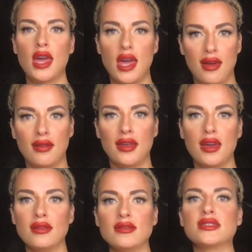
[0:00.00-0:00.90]

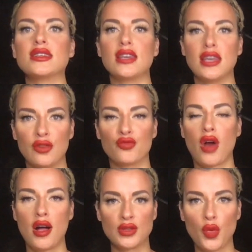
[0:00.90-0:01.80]
aliens in
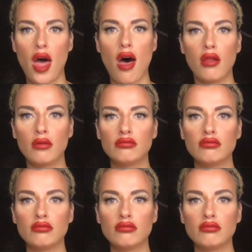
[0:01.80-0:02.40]
Roswell.